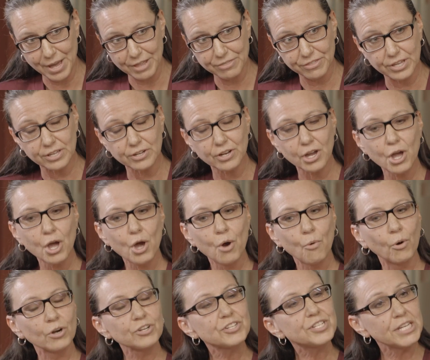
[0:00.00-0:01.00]
method,
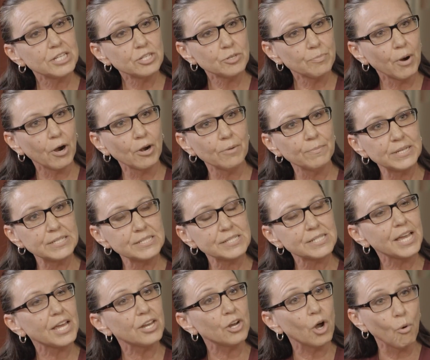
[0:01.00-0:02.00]
where state departments
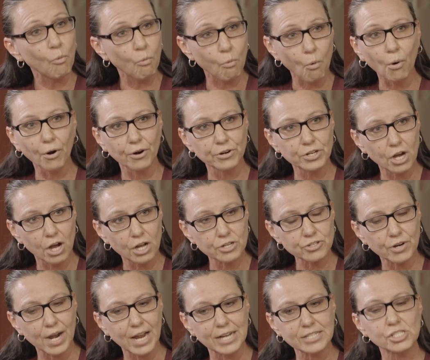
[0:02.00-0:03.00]
can award
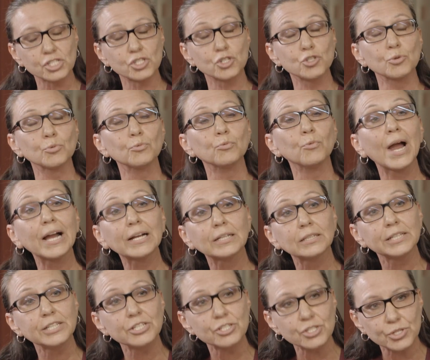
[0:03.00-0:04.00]
contracts
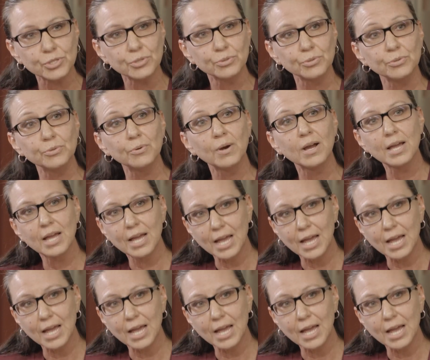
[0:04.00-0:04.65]
directly to